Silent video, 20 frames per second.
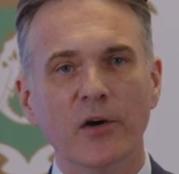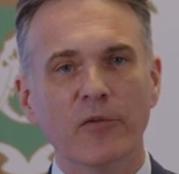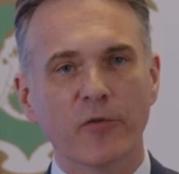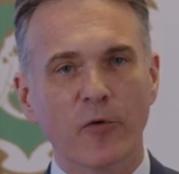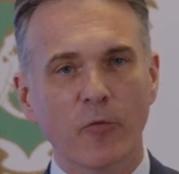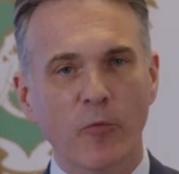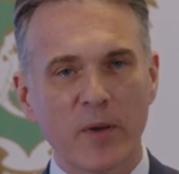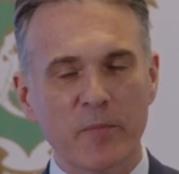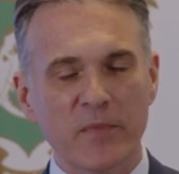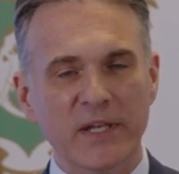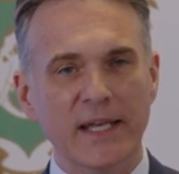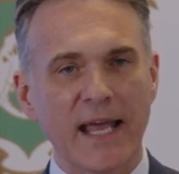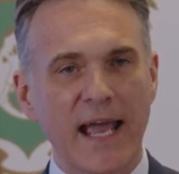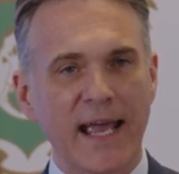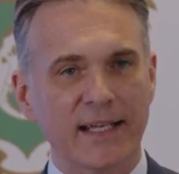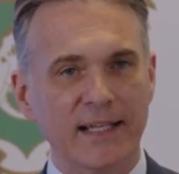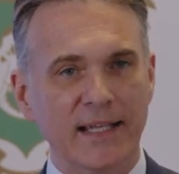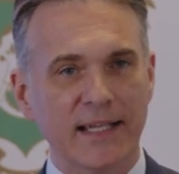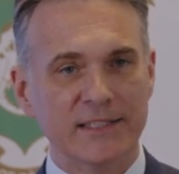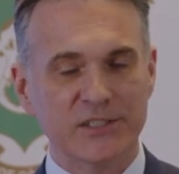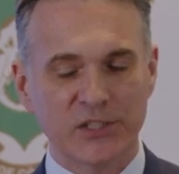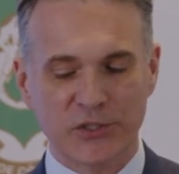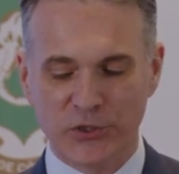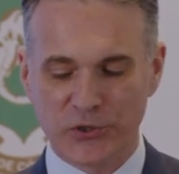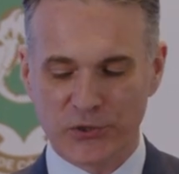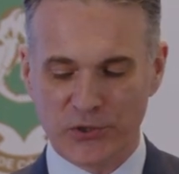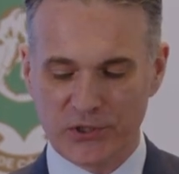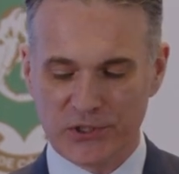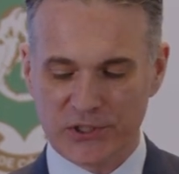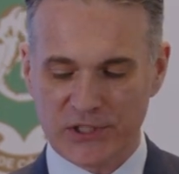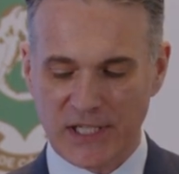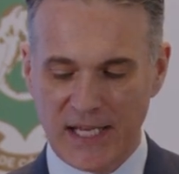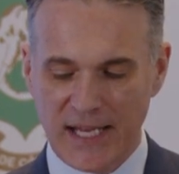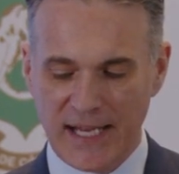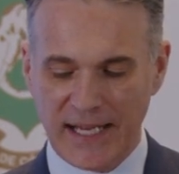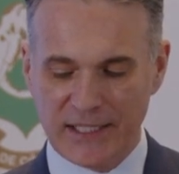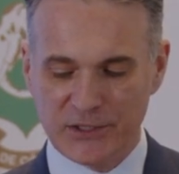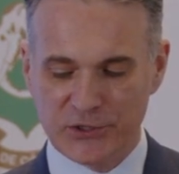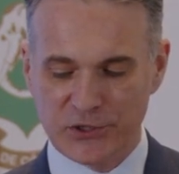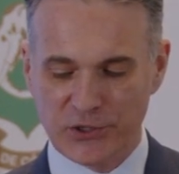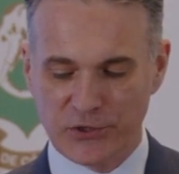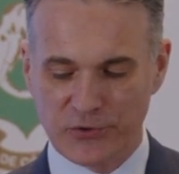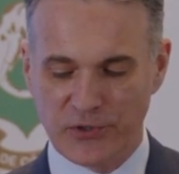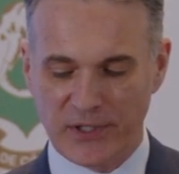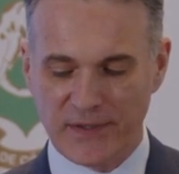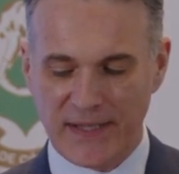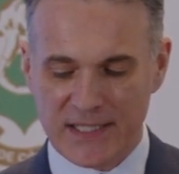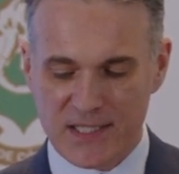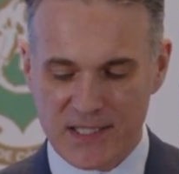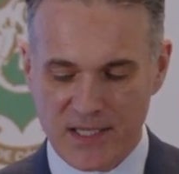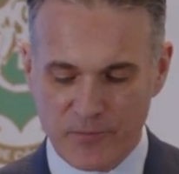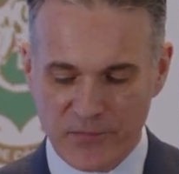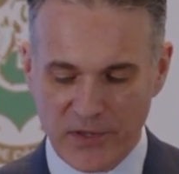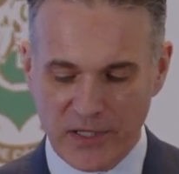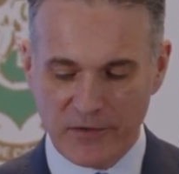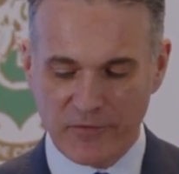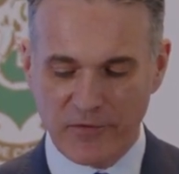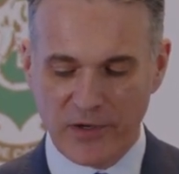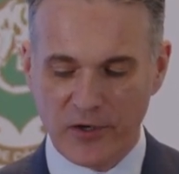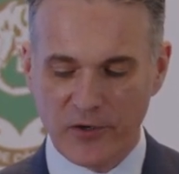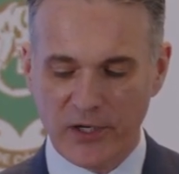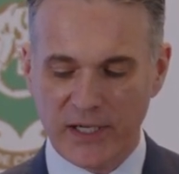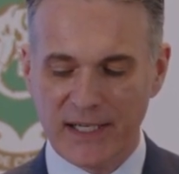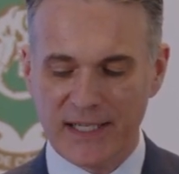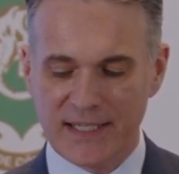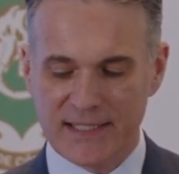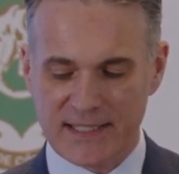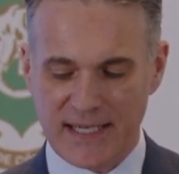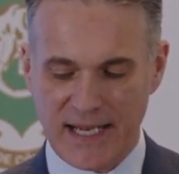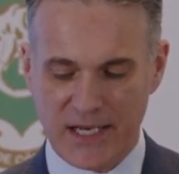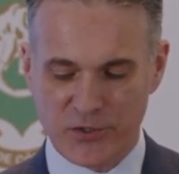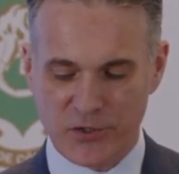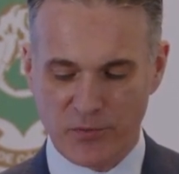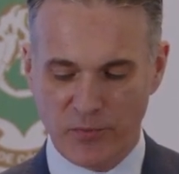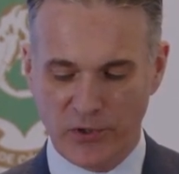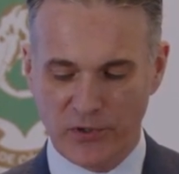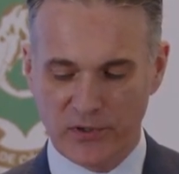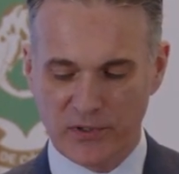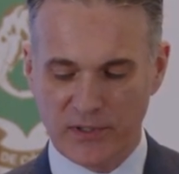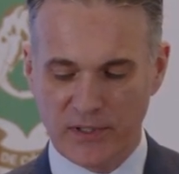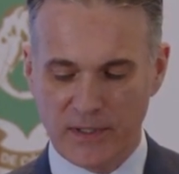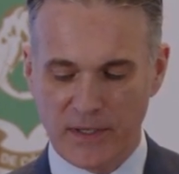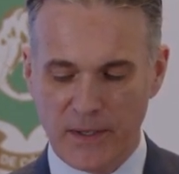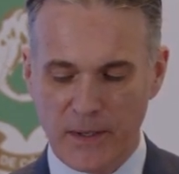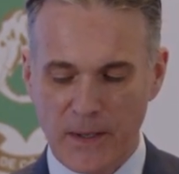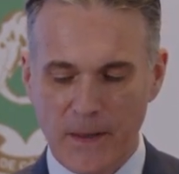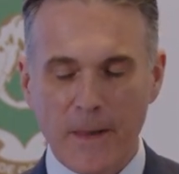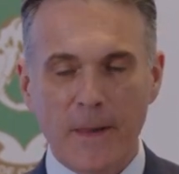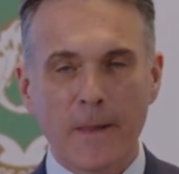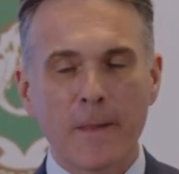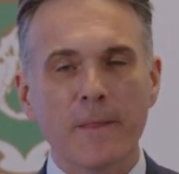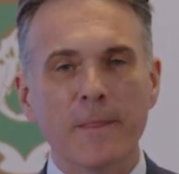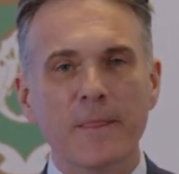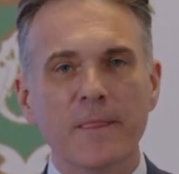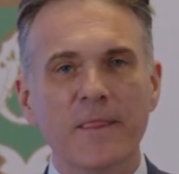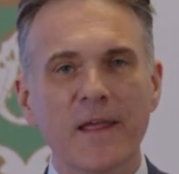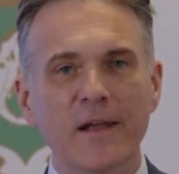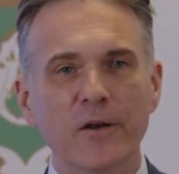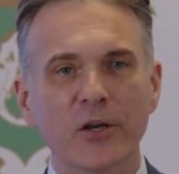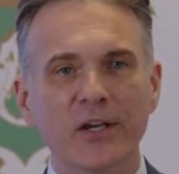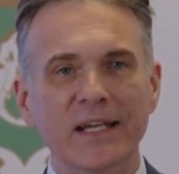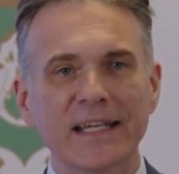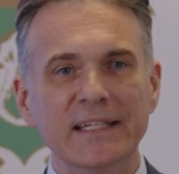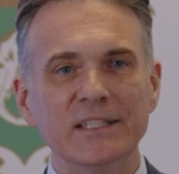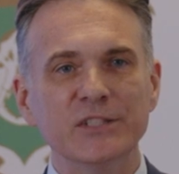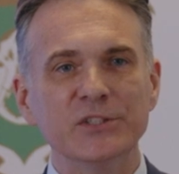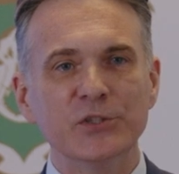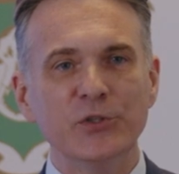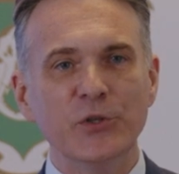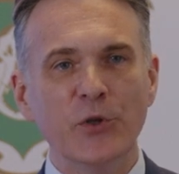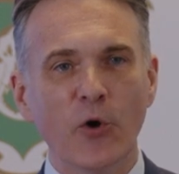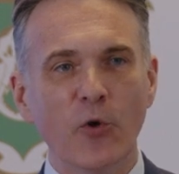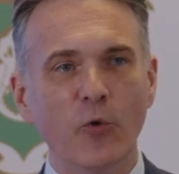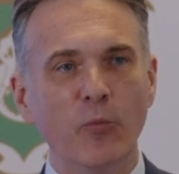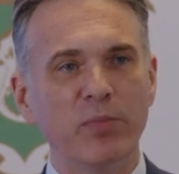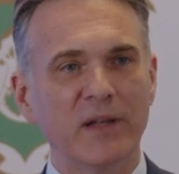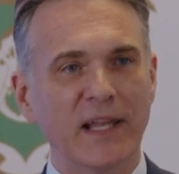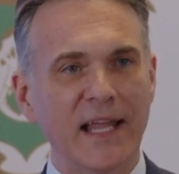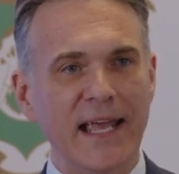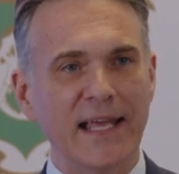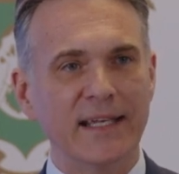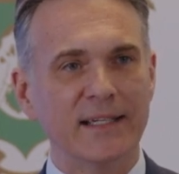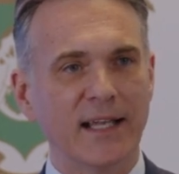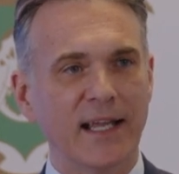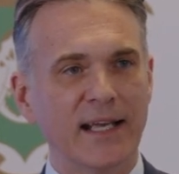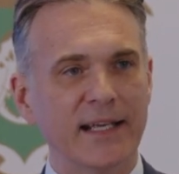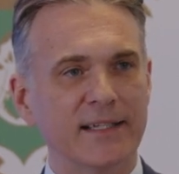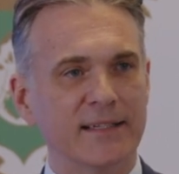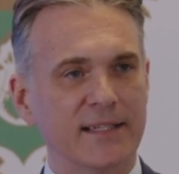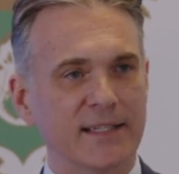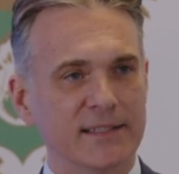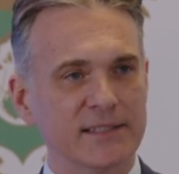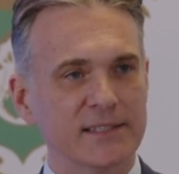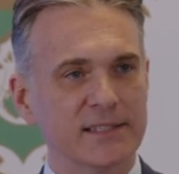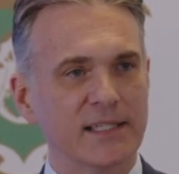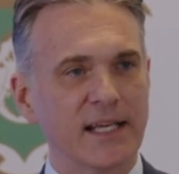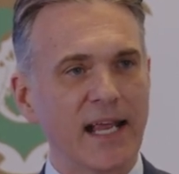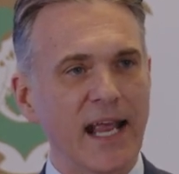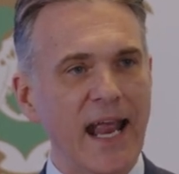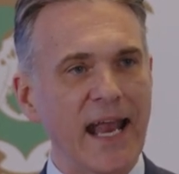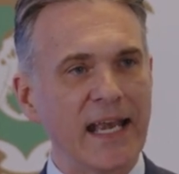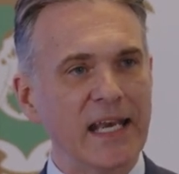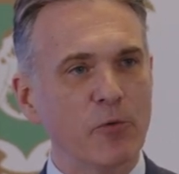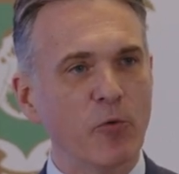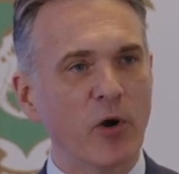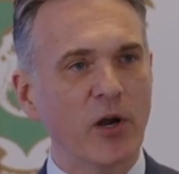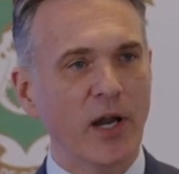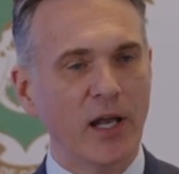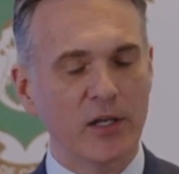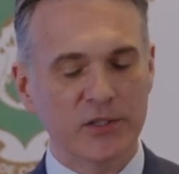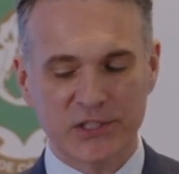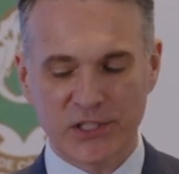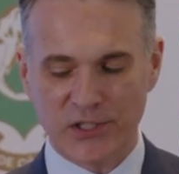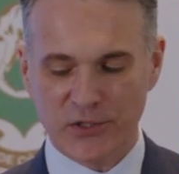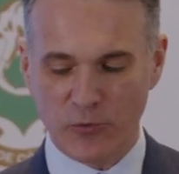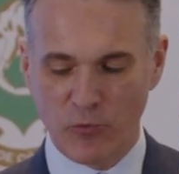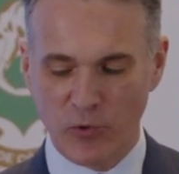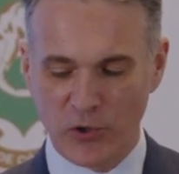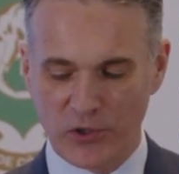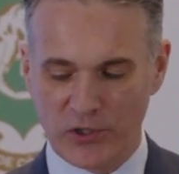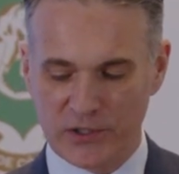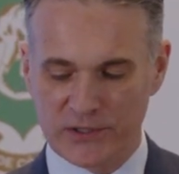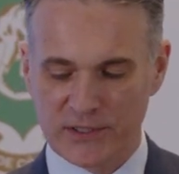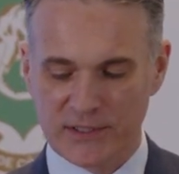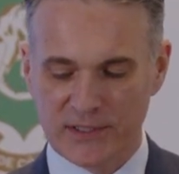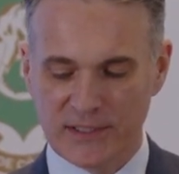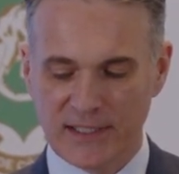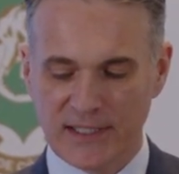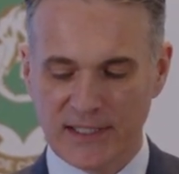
for women, adolescent girls, and children. That's something very tangible. There is no plan like this anywhere else in the world.